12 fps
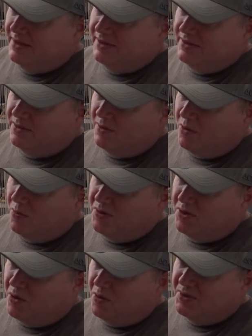this is an
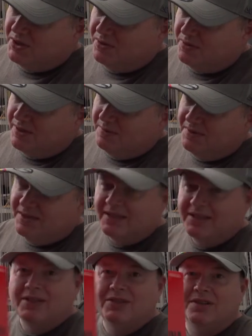Orbital
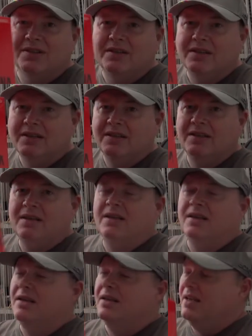Limited Edition,
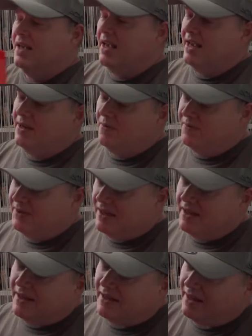and
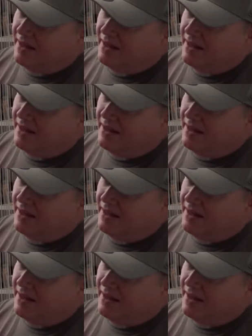obviously it